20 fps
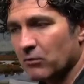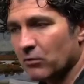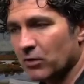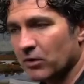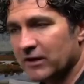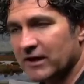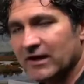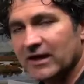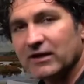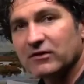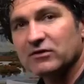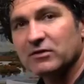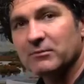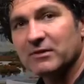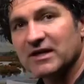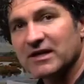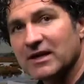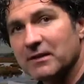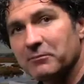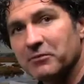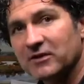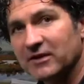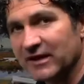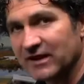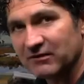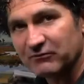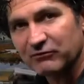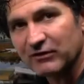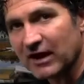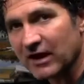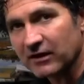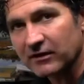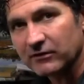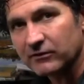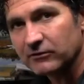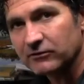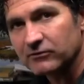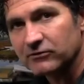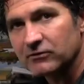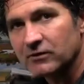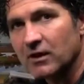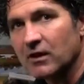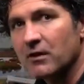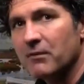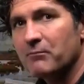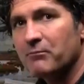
We'll get into manipulating values,